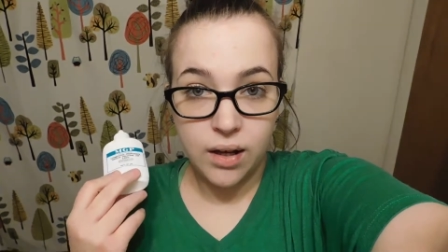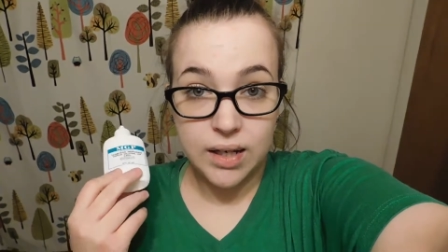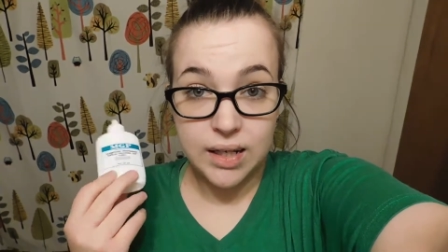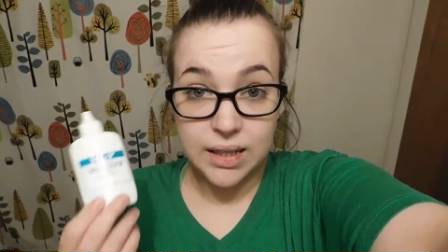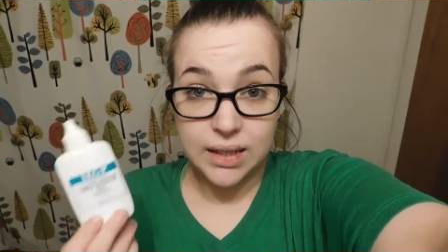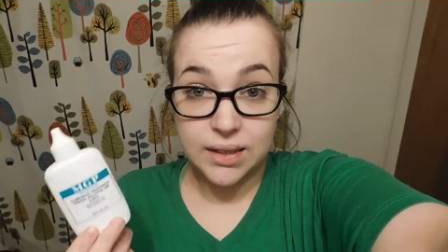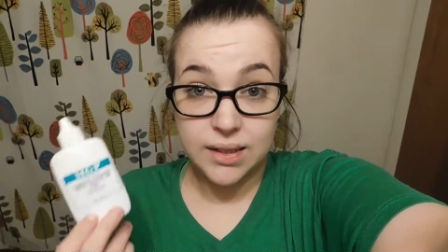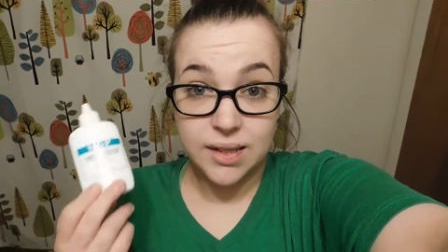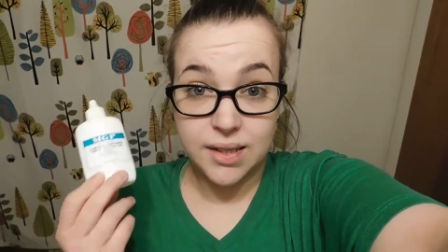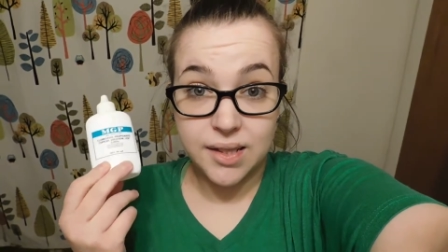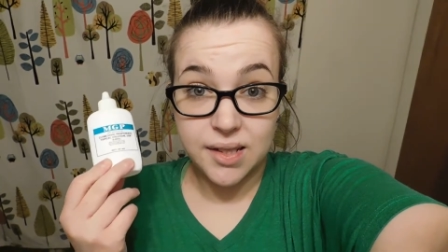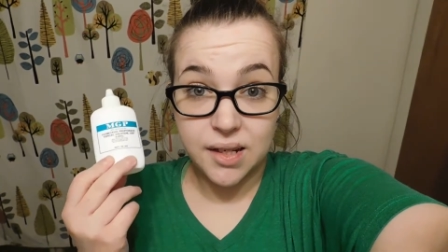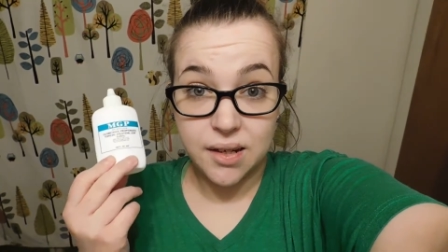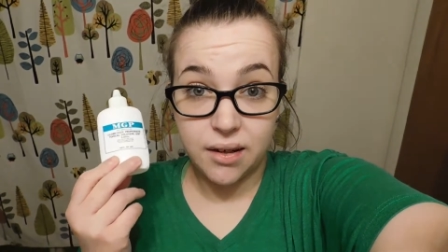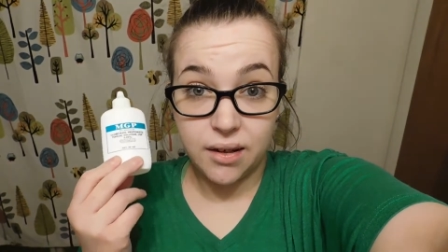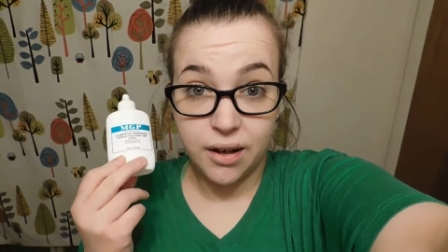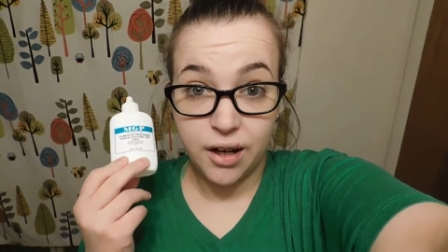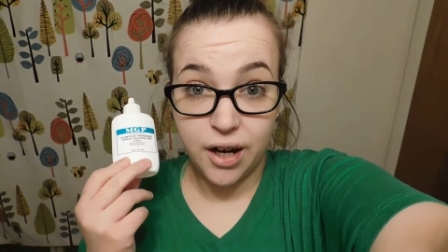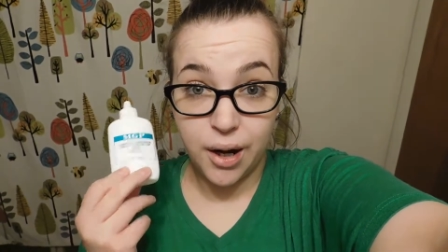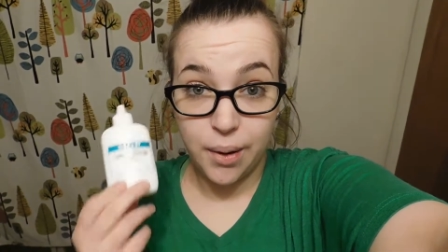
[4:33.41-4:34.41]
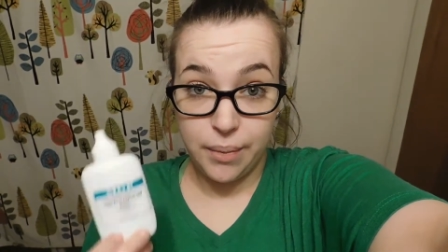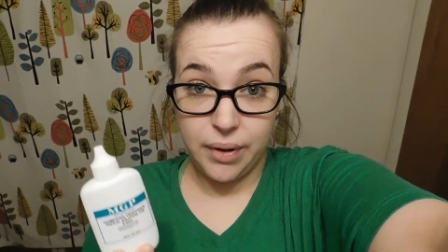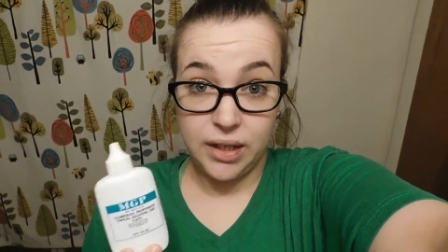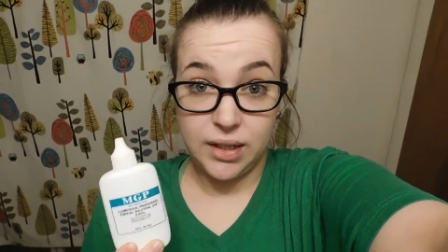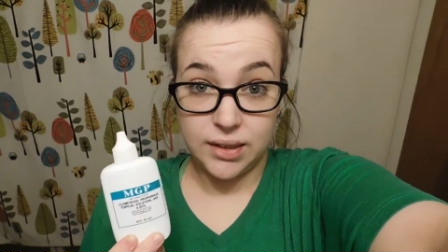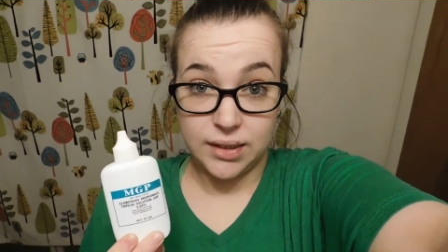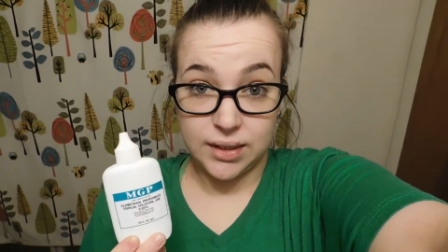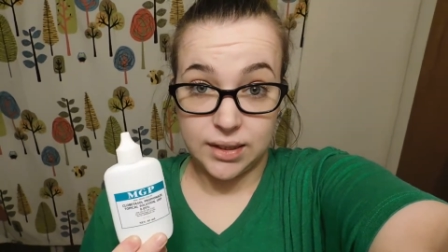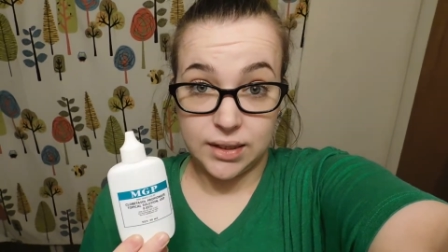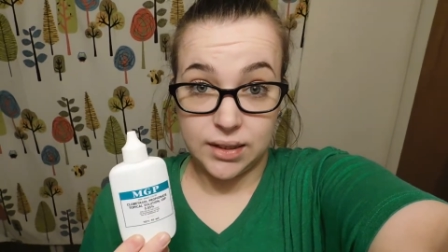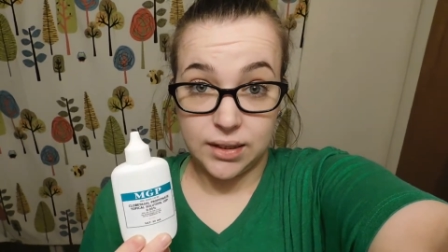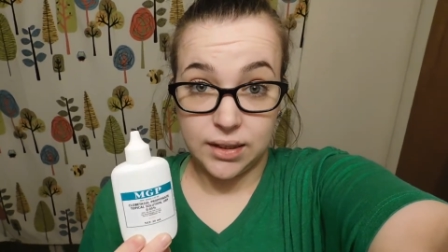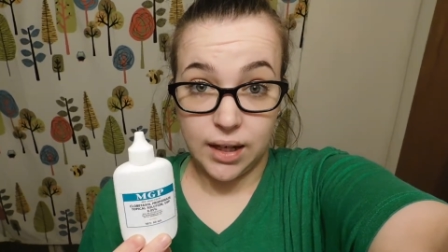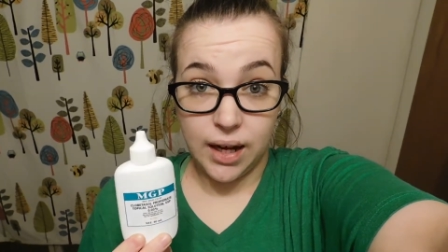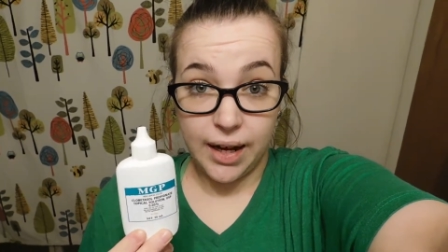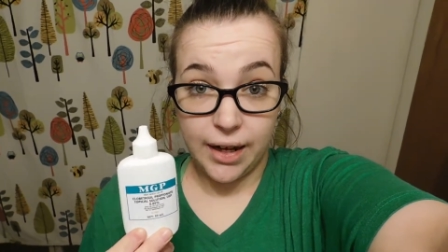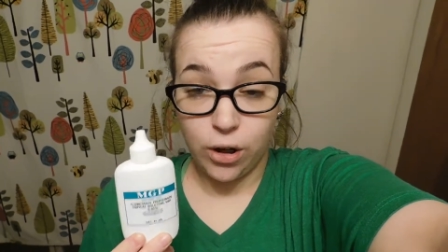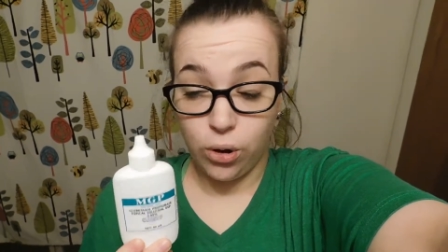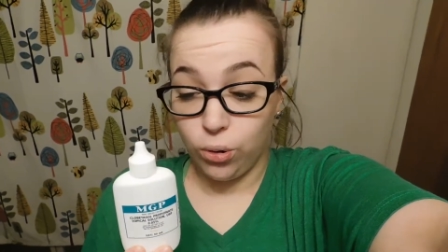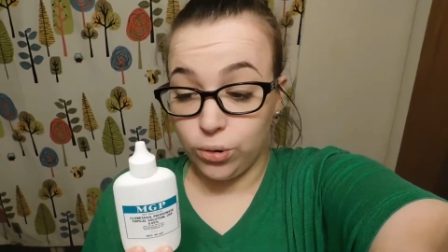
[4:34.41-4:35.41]
It's amazing.
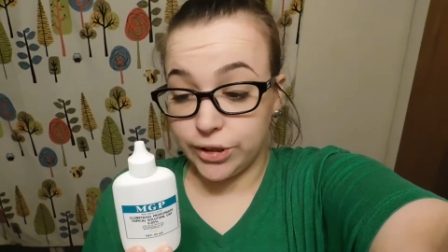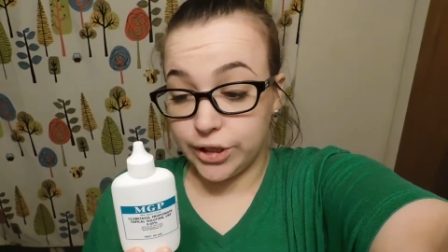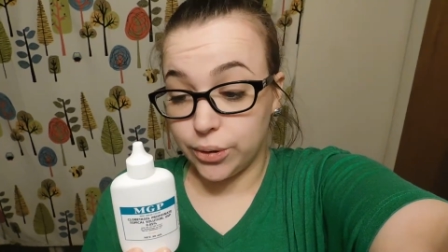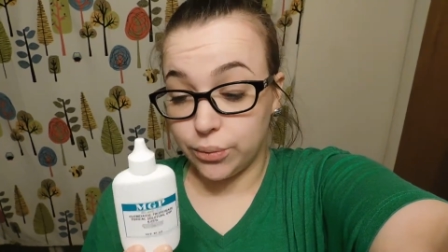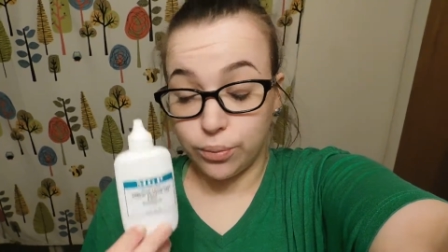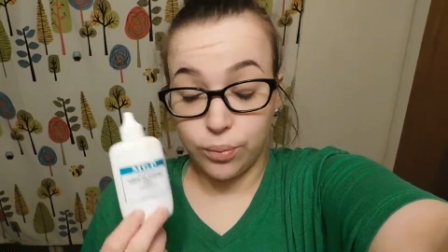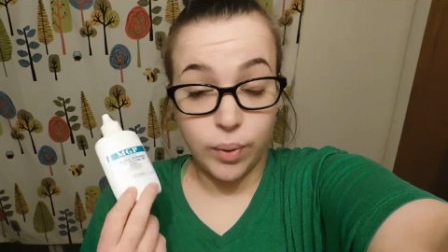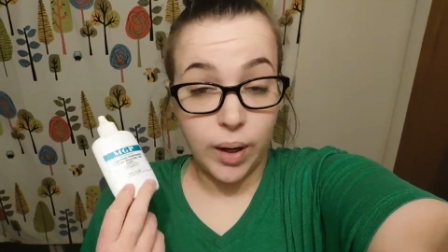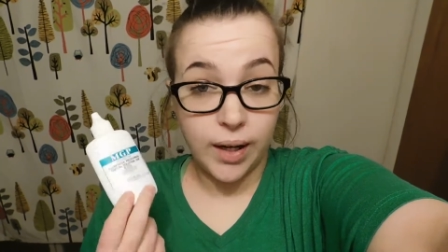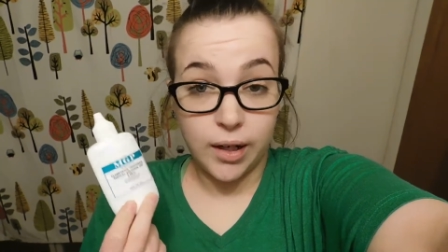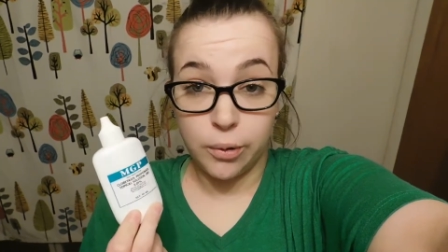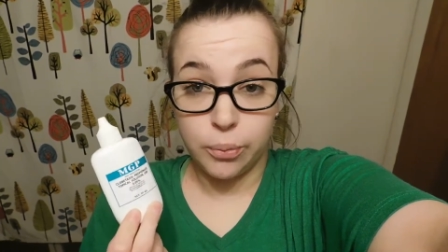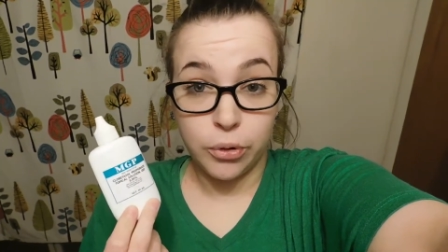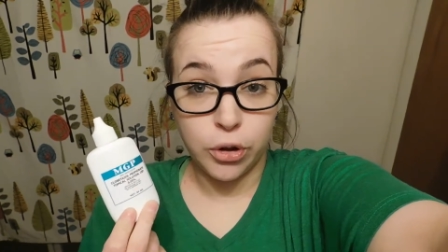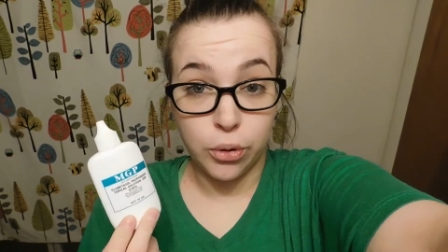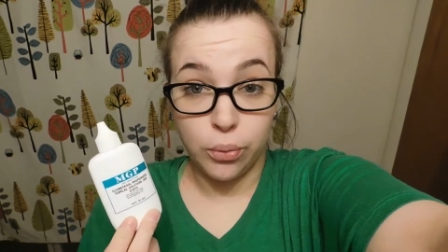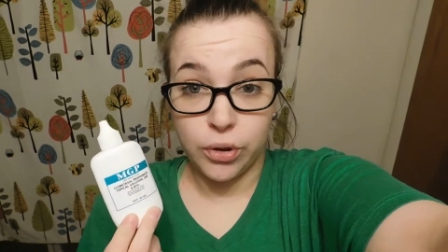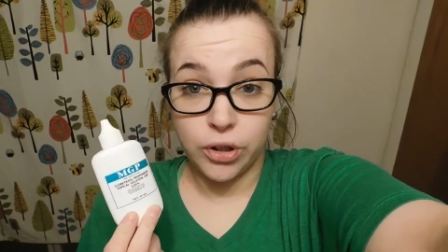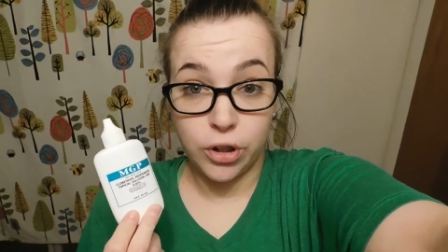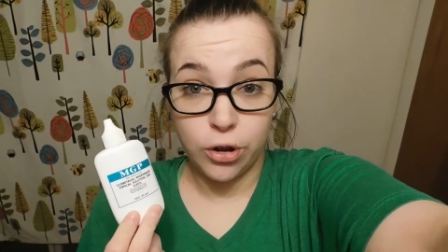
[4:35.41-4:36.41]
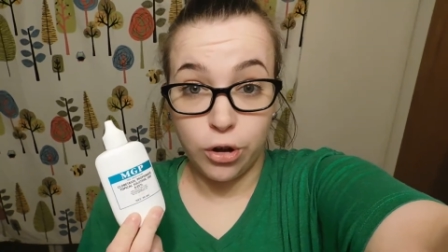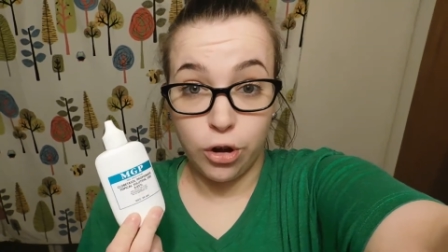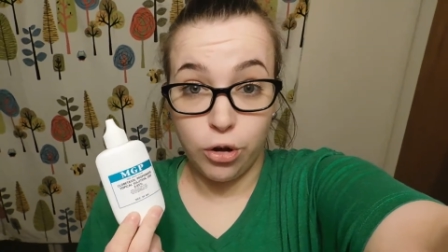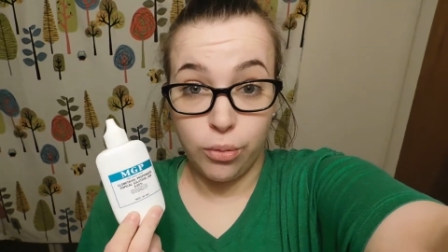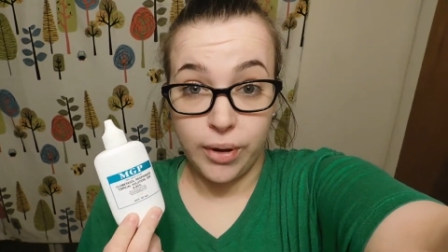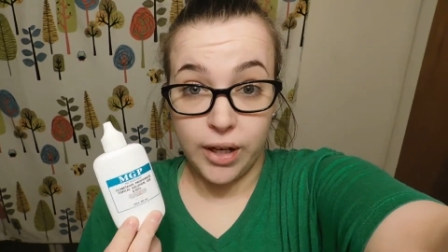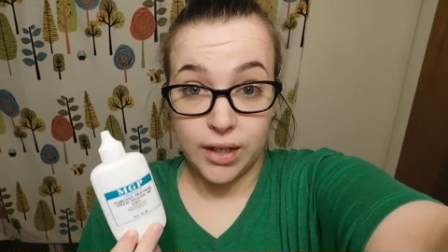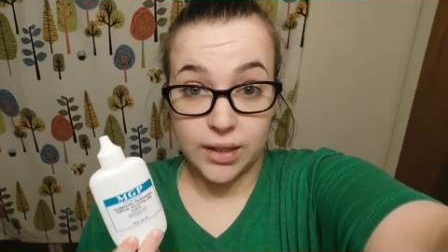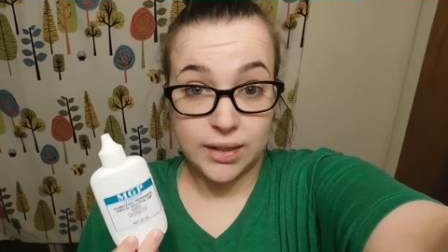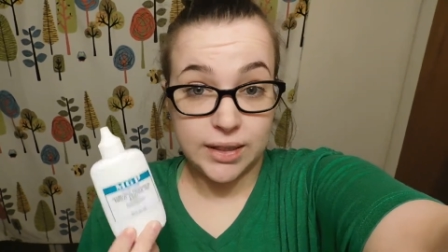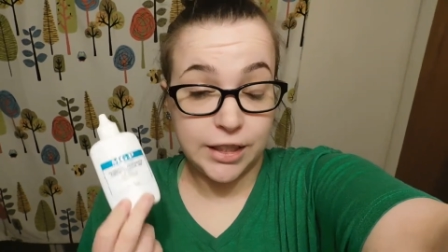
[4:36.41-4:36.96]
I hold it right up there with Clobex.